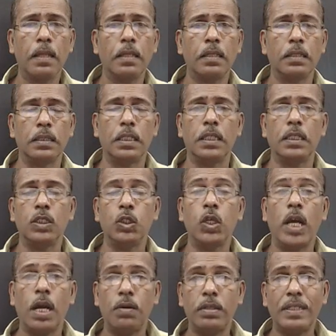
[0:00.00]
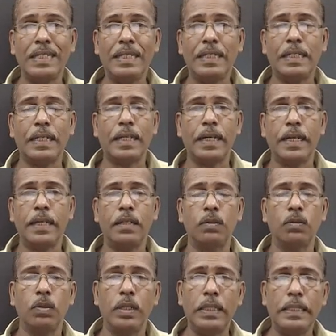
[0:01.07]
then you have to integrate
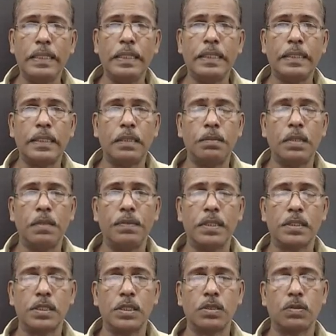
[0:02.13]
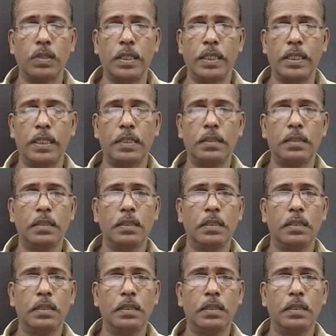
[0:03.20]
only in terms of x square.